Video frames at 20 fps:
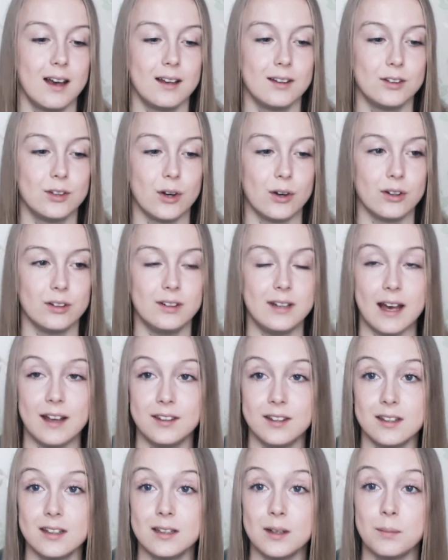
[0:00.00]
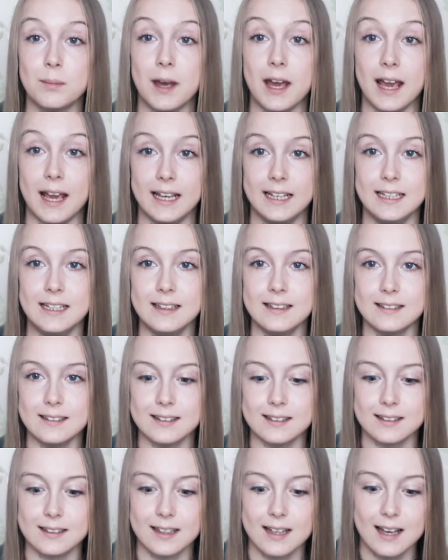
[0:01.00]
So, destiny number
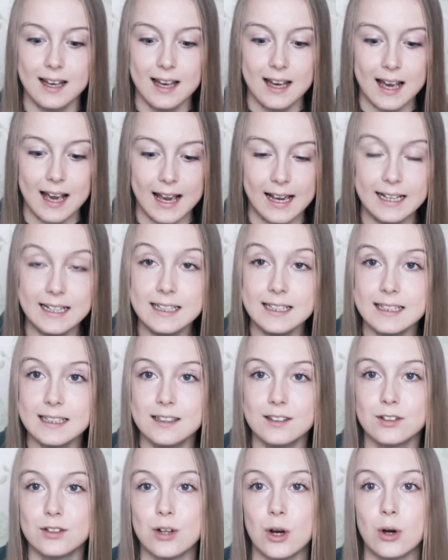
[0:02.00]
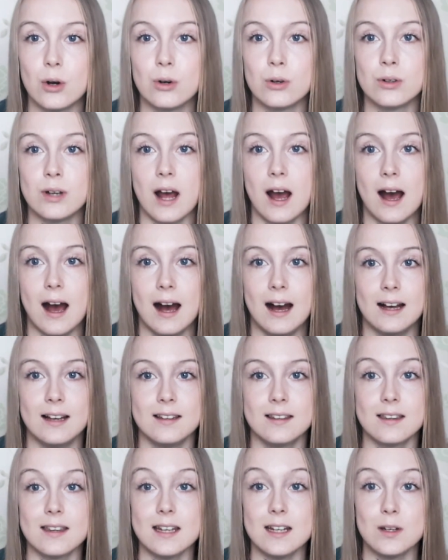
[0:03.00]
eight Eight is known
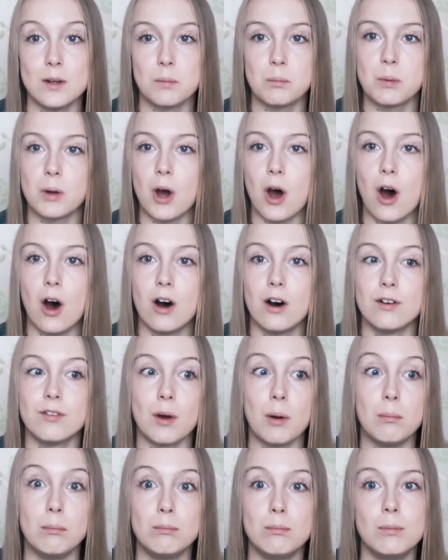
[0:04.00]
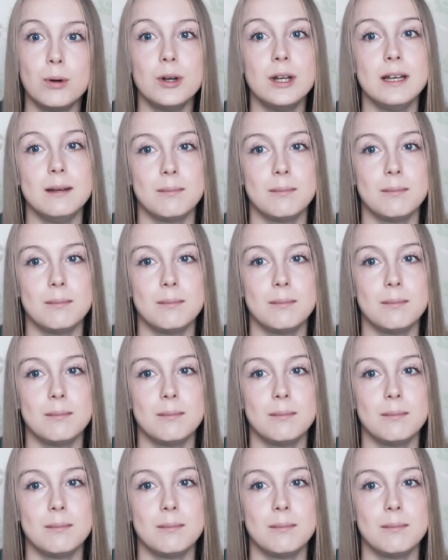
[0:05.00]
as the number of money